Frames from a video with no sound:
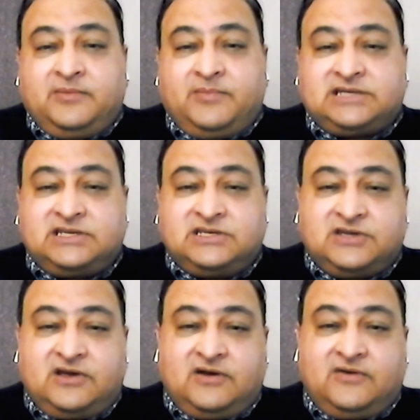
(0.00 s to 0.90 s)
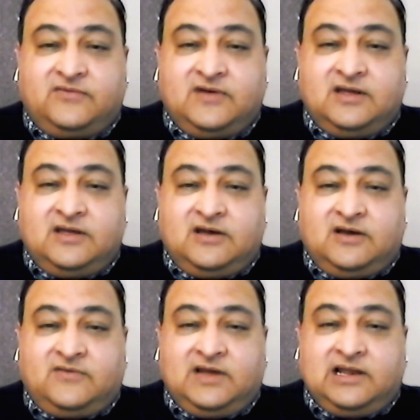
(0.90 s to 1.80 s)
messenger of
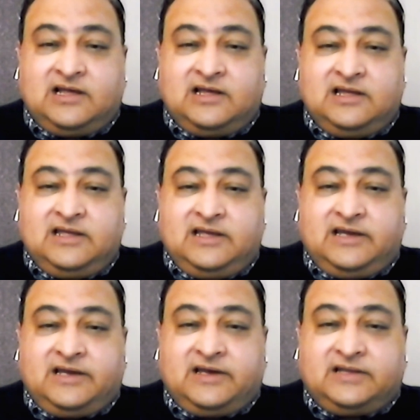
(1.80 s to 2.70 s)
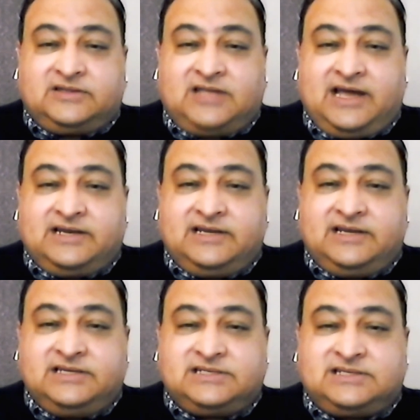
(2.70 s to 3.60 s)
Allah. That
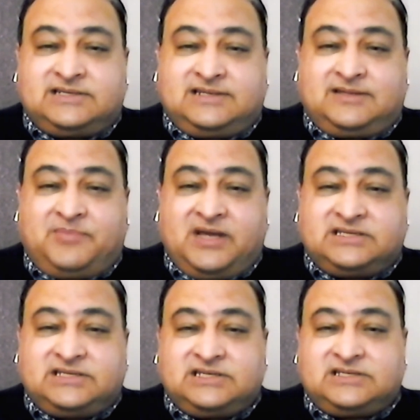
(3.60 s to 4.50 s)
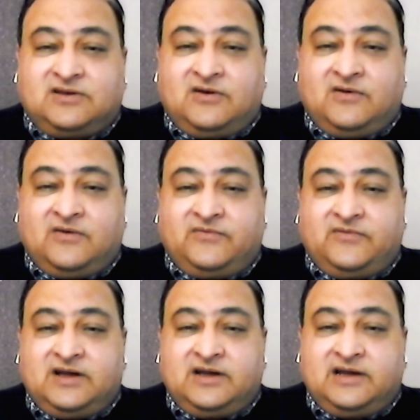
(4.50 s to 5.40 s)
is the basis of
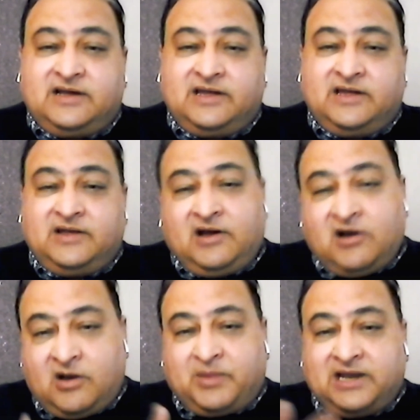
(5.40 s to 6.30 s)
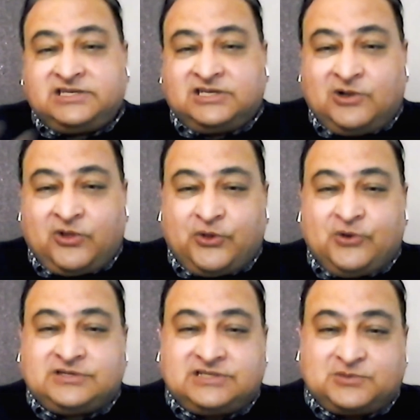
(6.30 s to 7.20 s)
our political
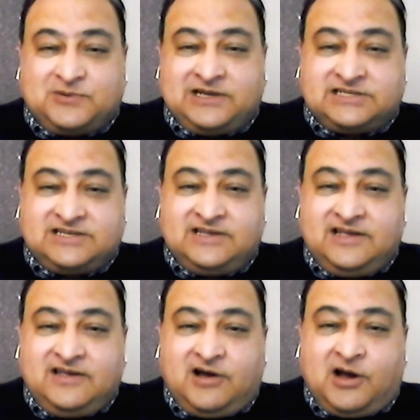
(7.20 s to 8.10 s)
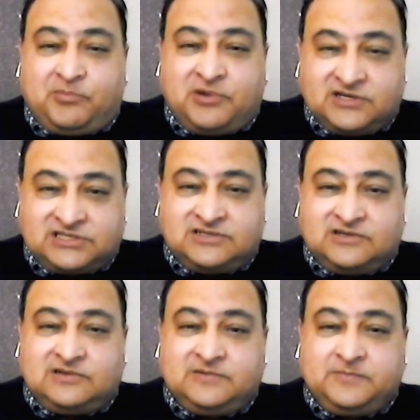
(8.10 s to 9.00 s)
thought, as well as our
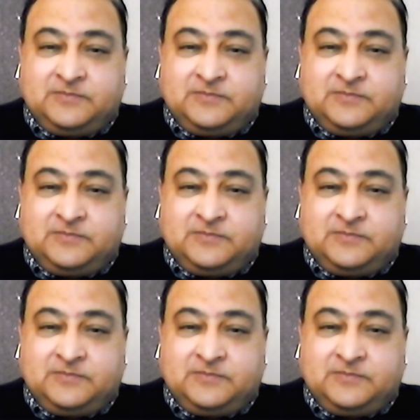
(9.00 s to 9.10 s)
personal